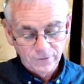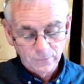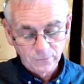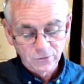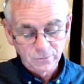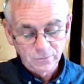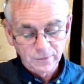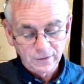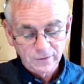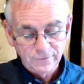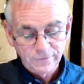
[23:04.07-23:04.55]

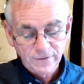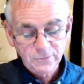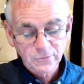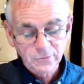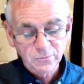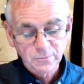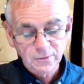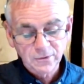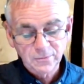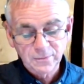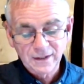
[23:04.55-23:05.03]
Firms
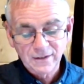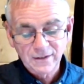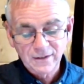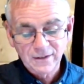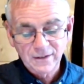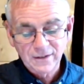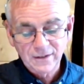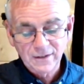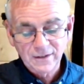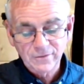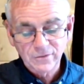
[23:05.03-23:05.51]

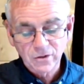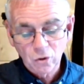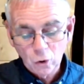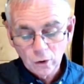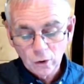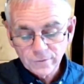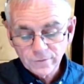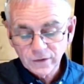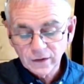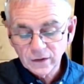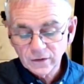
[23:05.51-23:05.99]
must be given
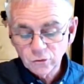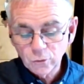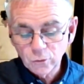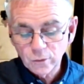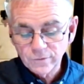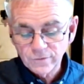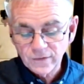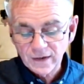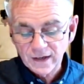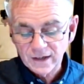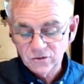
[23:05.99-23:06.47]
confidence
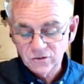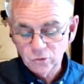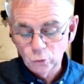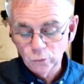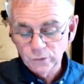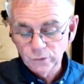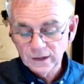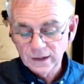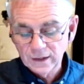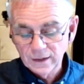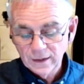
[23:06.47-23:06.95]
to invest.
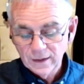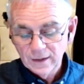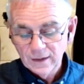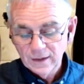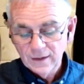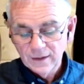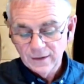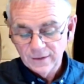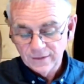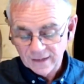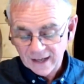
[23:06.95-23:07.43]
Only
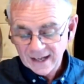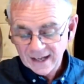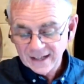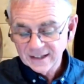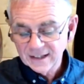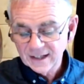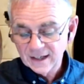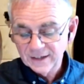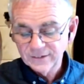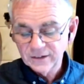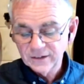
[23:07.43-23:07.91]

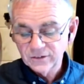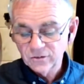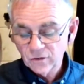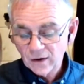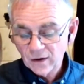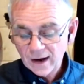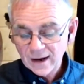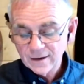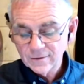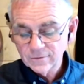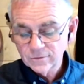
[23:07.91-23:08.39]
then can
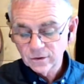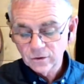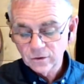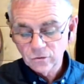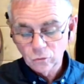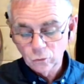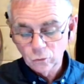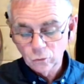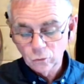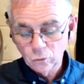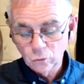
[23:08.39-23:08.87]
they
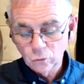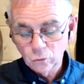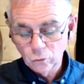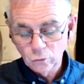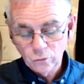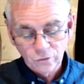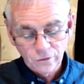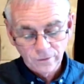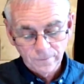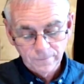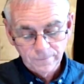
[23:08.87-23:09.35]
drive the
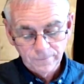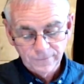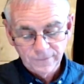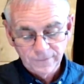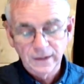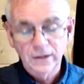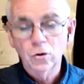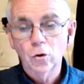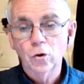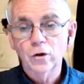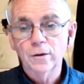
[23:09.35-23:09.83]
growth
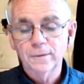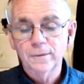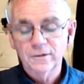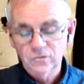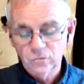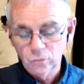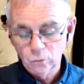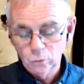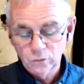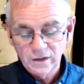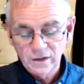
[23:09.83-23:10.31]
the economy
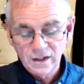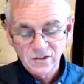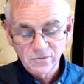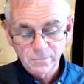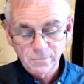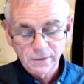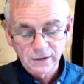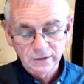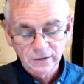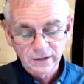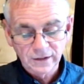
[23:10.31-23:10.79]
so
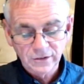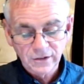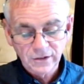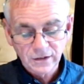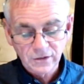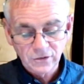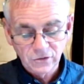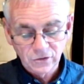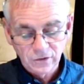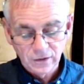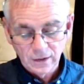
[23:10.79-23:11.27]
desperately
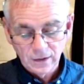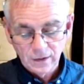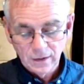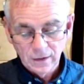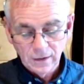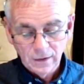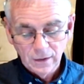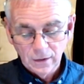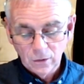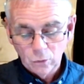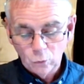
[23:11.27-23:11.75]
needs."
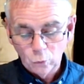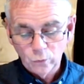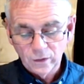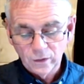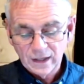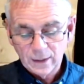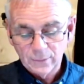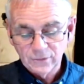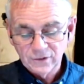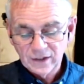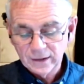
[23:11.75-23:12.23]

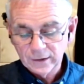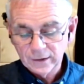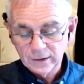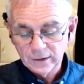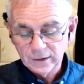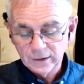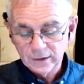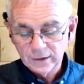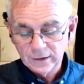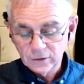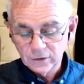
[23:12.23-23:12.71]
Okay, that
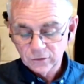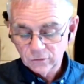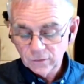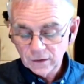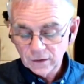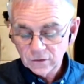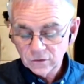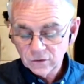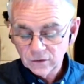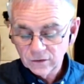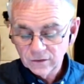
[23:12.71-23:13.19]
was Alex
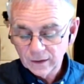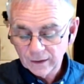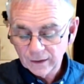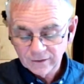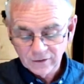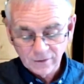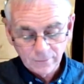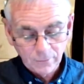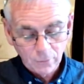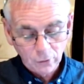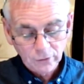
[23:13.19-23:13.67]
Veitch,
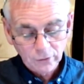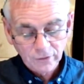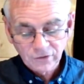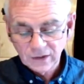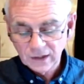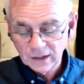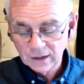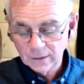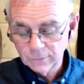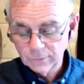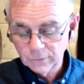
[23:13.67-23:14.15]
Director of
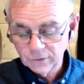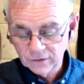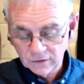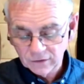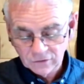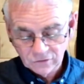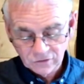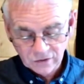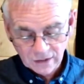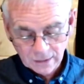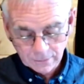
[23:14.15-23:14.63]
Policy at the
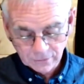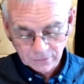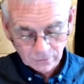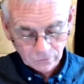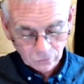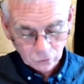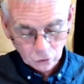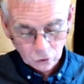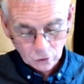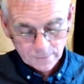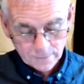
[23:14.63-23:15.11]
British
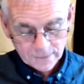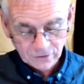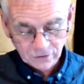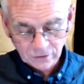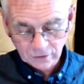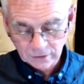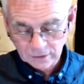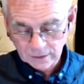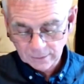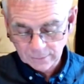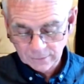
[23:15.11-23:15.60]
Chambers of
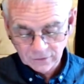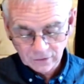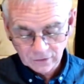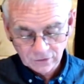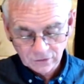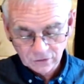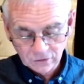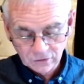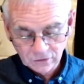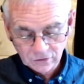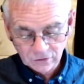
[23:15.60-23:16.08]
Commerce. And
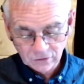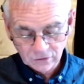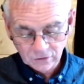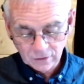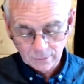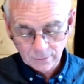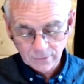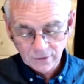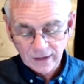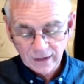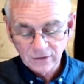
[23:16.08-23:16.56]
let me just
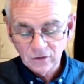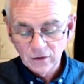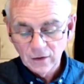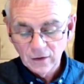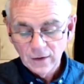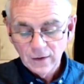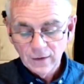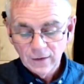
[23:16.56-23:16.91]
summarise.